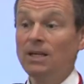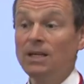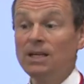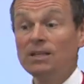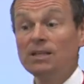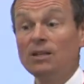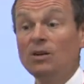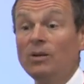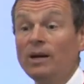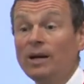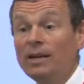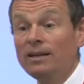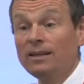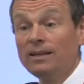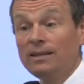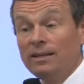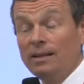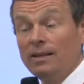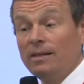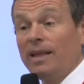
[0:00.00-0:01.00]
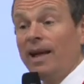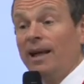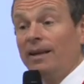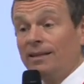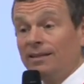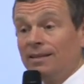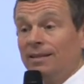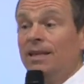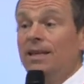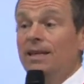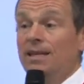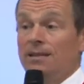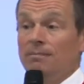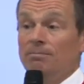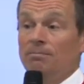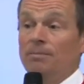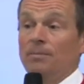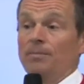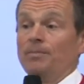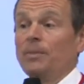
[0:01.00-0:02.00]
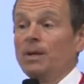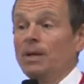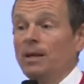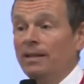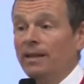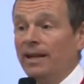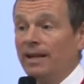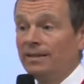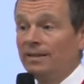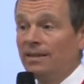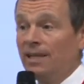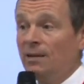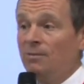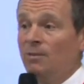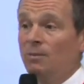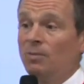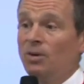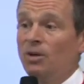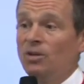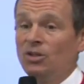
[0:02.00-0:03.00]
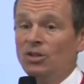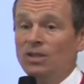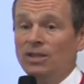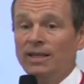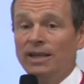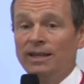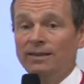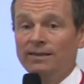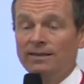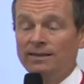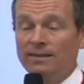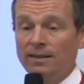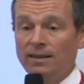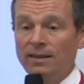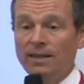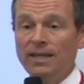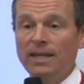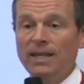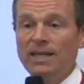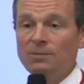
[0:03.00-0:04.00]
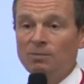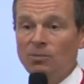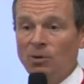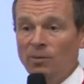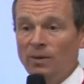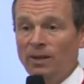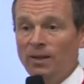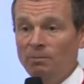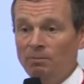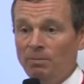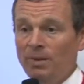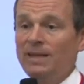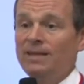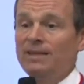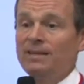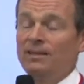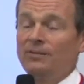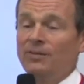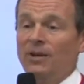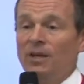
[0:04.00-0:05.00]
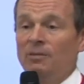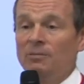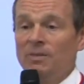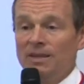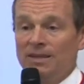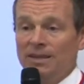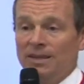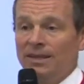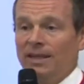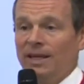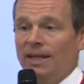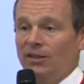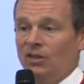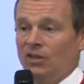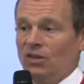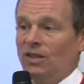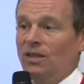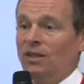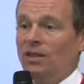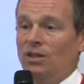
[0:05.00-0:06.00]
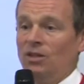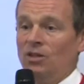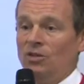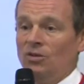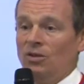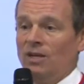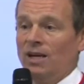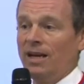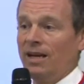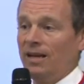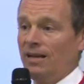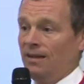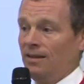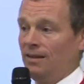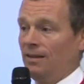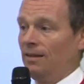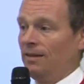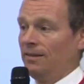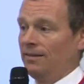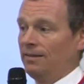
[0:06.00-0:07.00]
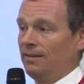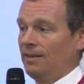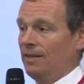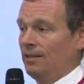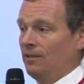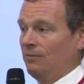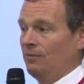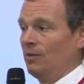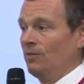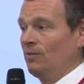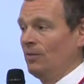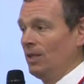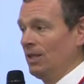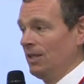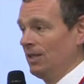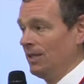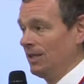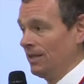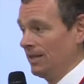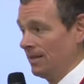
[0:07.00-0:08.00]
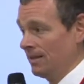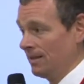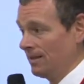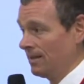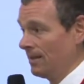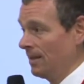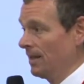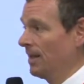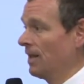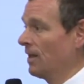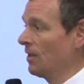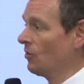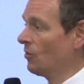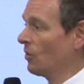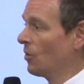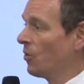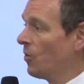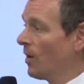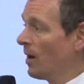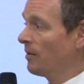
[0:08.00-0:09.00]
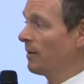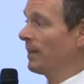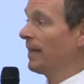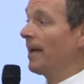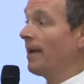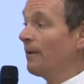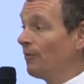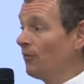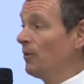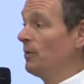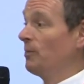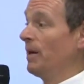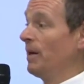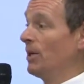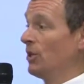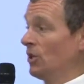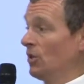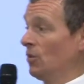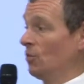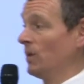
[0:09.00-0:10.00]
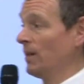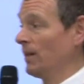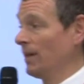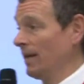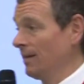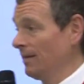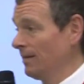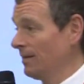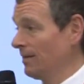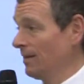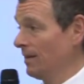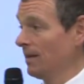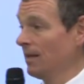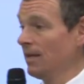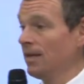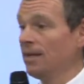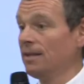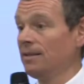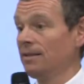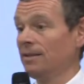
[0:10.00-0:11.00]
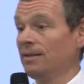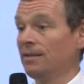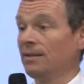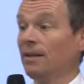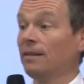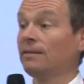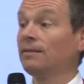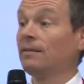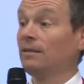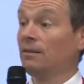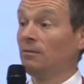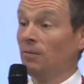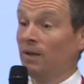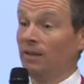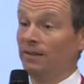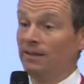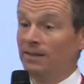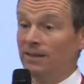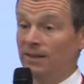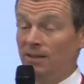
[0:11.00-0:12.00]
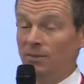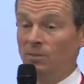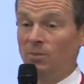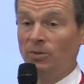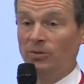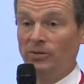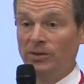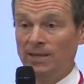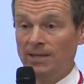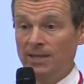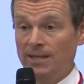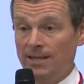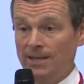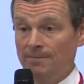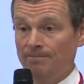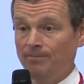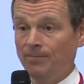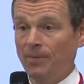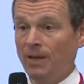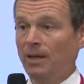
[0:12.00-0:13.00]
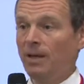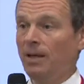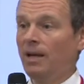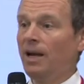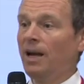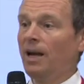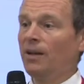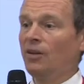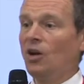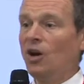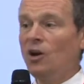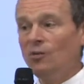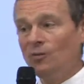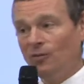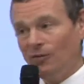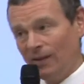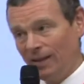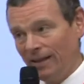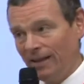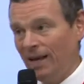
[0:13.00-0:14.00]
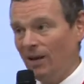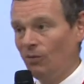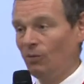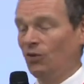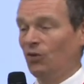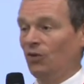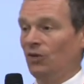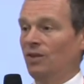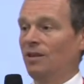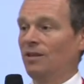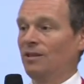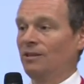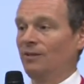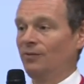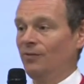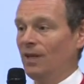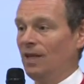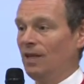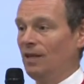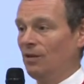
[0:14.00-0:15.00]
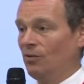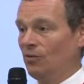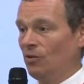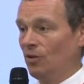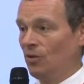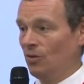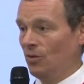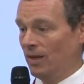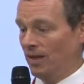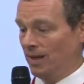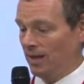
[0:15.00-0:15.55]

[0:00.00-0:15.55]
So that team approach to cancer is probably the biggest development in cancer in the UK in the last 10 to 15 years. A requirement that every patient with cancer is discussed as a multidisciplinary team. And hopefully that will start to feed through